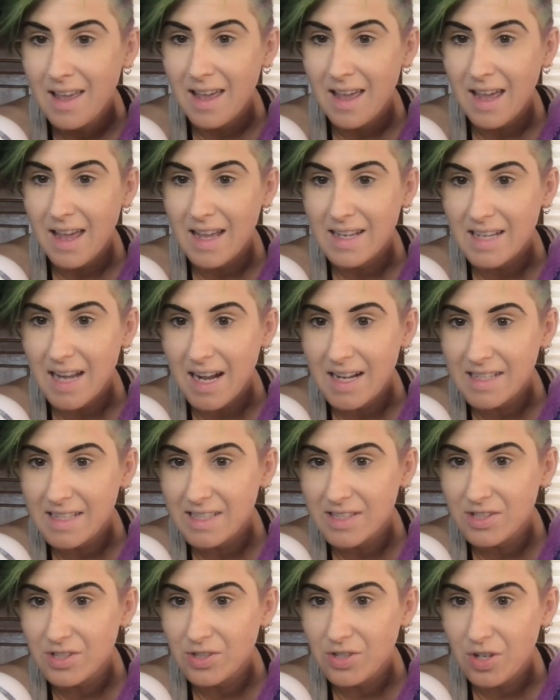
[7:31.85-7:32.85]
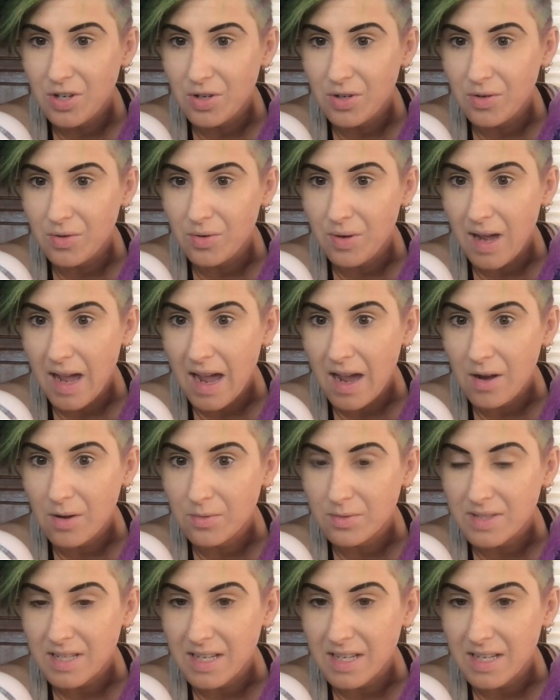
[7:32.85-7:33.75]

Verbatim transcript: and I need to go out